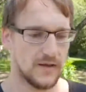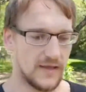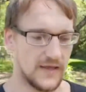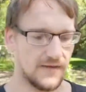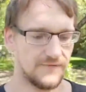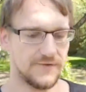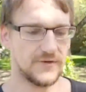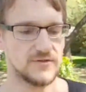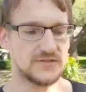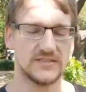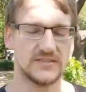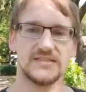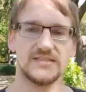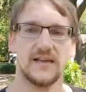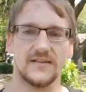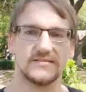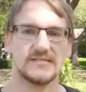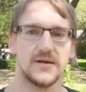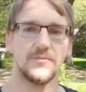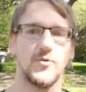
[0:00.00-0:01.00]
if you just
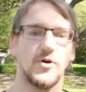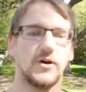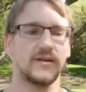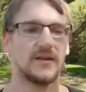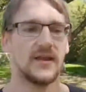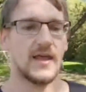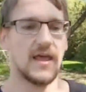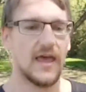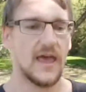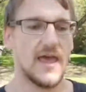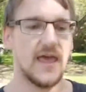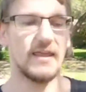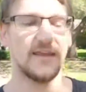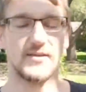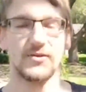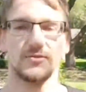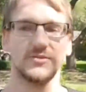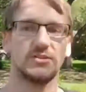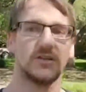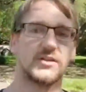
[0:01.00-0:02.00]
tell someone, hey,
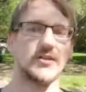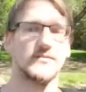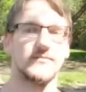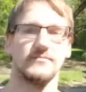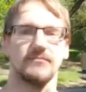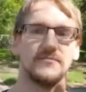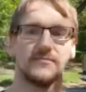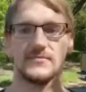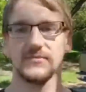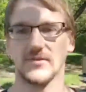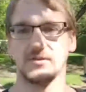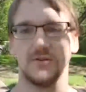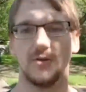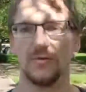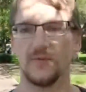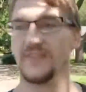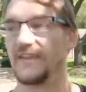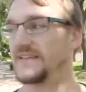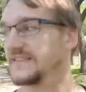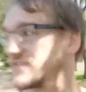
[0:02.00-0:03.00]
you should do
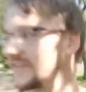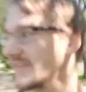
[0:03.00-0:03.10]
this